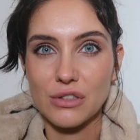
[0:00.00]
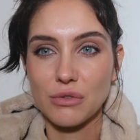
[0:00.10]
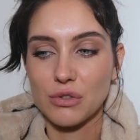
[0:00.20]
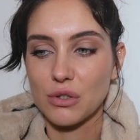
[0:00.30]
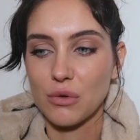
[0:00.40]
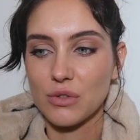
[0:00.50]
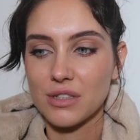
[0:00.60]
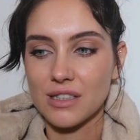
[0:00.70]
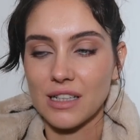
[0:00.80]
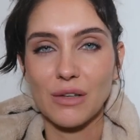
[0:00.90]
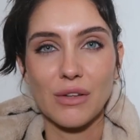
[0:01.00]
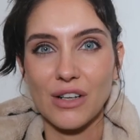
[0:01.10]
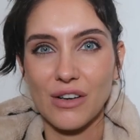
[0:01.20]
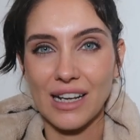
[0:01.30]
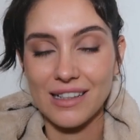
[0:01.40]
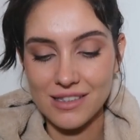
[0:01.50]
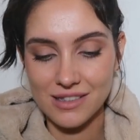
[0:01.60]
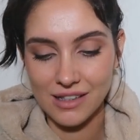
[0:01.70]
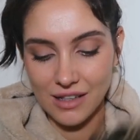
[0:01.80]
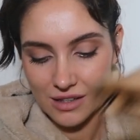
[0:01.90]
do the toes because I know they're not
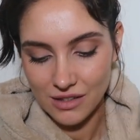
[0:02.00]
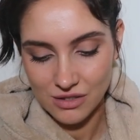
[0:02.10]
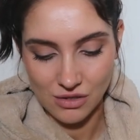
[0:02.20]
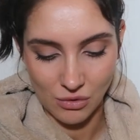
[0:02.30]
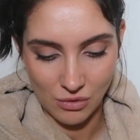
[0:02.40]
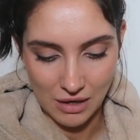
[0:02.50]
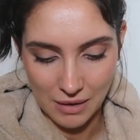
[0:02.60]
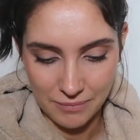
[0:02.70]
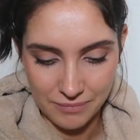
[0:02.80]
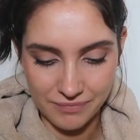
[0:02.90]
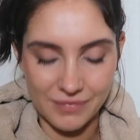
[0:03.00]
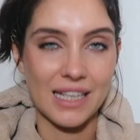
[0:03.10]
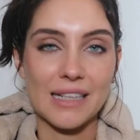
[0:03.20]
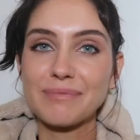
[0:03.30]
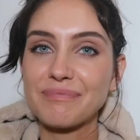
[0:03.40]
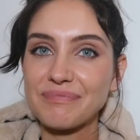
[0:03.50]
nice so um, yeah,